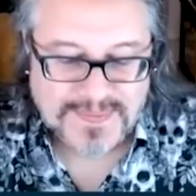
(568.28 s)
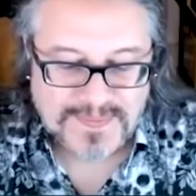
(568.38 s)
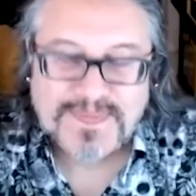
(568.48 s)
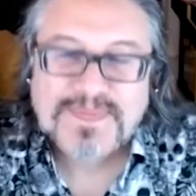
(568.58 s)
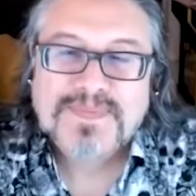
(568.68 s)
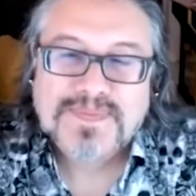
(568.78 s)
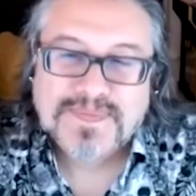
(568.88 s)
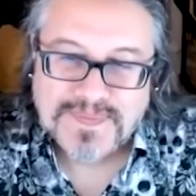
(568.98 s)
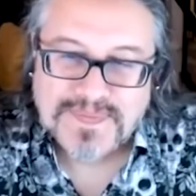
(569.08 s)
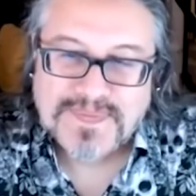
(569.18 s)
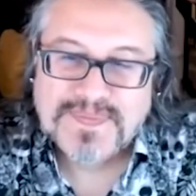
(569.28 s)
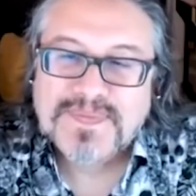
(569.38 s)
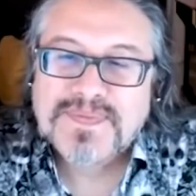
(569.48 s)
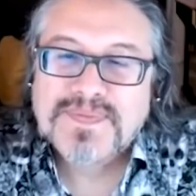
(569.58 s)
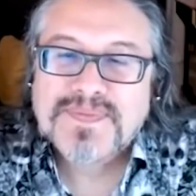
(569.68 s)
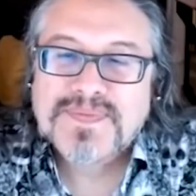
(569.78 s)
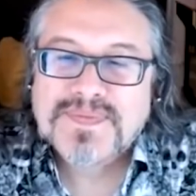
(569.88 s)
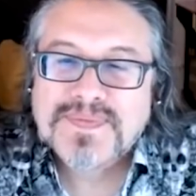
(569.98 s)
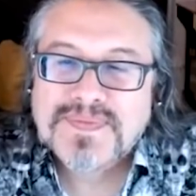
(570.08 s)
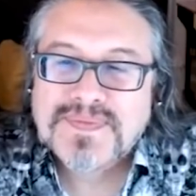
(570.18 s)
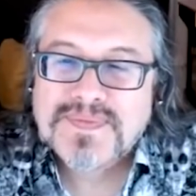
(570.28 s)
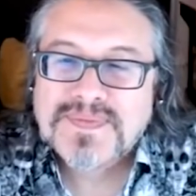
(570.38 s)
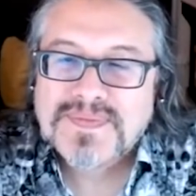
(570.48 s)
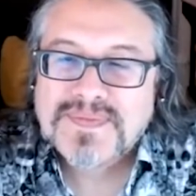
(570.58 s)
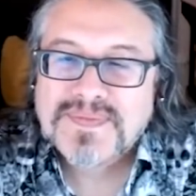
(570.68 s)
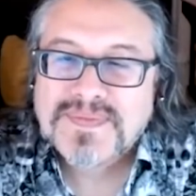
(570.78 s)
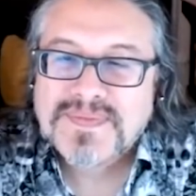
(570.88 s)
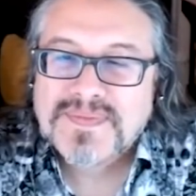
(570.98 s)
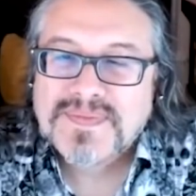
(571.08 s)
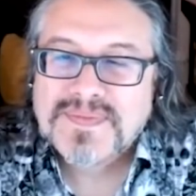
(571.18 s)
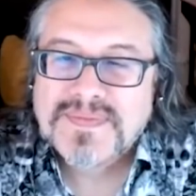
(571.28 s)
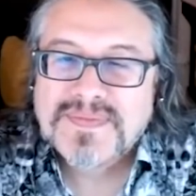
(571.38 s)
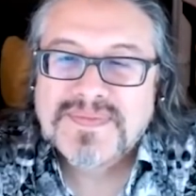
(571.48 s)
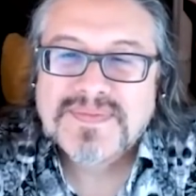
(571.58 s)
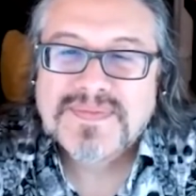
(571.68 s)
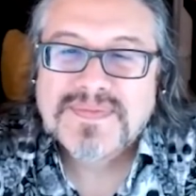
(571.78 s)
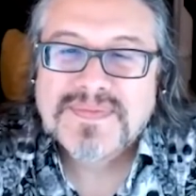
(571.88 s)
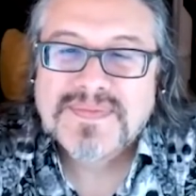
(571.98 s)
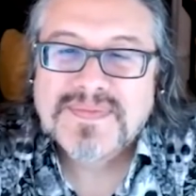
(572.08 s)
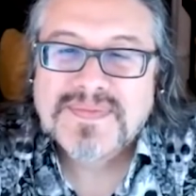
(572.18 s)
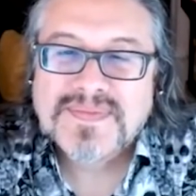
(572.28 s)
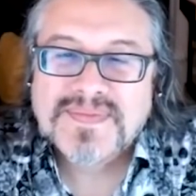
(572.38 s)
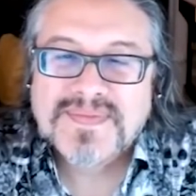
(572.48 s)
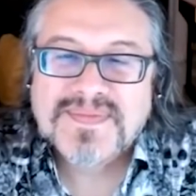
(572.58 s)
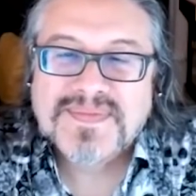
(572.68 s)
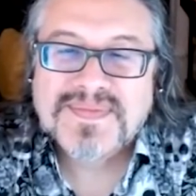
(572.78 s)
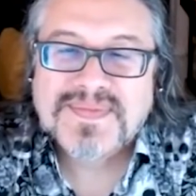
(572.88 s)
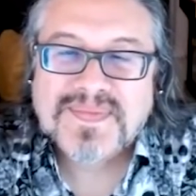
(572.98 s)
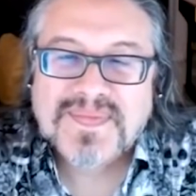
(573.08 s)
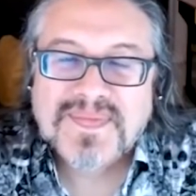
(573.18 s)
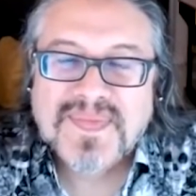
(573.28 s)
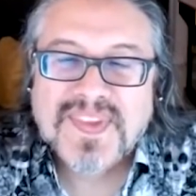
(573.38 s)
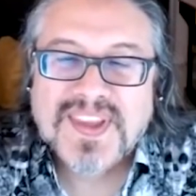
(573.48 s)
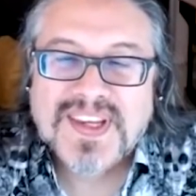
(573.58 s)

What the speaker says: The person shown says nothing.